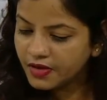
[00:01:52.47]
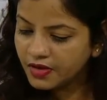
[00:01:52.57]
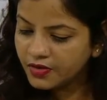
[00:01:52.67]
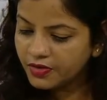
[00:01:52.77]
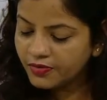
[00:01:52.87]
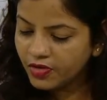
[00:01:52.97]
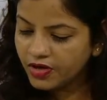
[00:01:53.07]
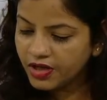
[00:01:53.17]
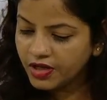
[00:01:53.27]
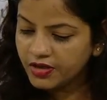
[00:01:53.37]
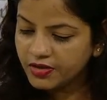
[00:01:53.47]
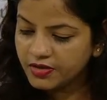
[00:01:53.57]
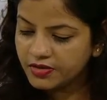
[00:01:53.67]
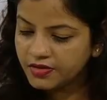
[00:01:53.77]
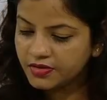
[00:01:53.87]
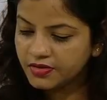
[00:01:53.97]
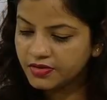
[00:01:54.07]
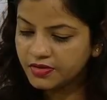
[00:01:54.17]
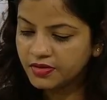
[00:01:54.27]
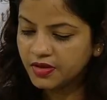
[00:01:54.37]
Good morning.
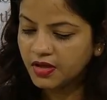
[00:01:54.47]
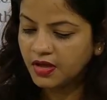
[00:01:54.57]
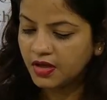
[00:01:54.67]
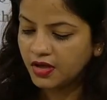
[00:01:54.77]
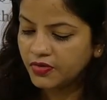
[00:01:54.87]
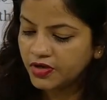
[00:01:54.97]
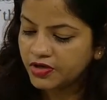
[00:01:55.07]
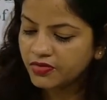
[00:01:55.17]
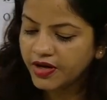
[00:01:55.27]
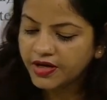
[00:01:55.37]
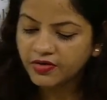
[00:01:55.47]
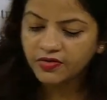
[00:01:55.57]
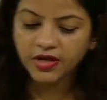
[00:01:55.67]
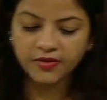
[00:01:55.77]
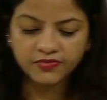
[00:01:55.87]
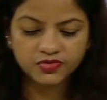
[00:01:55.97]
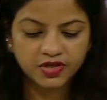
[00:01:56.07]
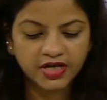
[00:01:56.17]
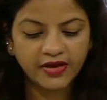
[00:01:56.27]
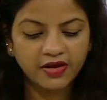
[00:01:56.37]
You need to write your name so that
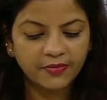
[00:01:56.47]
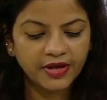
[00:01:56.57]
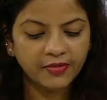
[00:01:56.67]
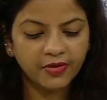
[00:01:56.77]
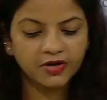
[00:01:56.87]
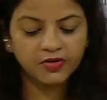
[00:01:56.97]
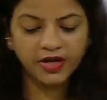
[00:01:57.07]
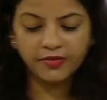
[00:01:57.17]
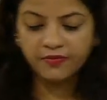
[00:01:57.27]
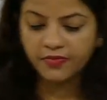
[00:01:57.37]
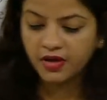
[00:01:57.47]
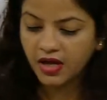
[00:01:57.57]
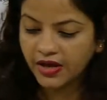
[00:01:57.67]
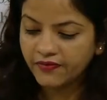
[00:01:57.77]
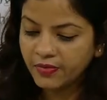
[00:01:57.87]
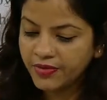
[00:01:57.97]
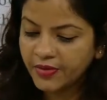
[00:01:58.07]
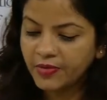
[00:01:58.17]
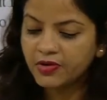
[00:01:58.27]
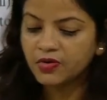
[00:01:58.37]
I will be able to name. I will be
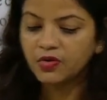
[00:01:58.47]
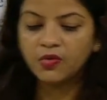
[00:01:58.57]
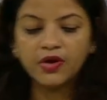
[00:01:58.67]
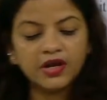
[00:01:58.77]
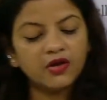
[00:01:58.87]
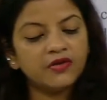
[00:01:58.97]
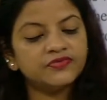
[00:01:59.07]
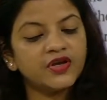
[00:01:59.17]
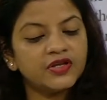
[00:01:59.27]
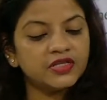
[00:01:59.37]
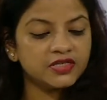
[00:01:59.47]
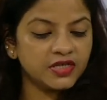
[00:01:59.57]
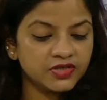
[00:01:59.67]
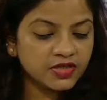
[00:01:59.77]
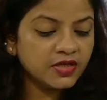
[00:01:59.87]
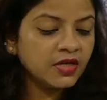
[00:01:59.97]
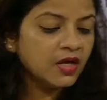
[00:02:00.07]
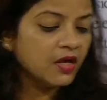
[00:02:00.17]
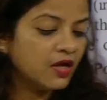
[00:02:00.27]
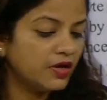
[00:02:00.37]
able to know who and all have joined the session.
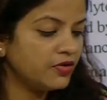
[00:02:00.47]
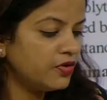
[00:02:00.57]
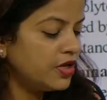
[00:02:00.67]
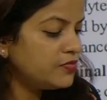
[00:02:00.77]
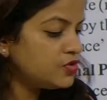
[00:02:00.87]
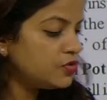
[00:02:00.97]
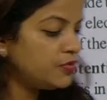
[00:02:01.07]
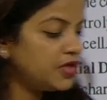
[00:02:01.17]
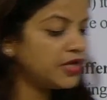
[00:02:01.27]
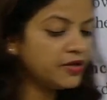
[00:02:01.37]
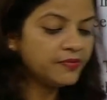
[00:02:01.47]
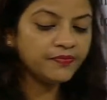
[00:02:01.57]
Your name should be there.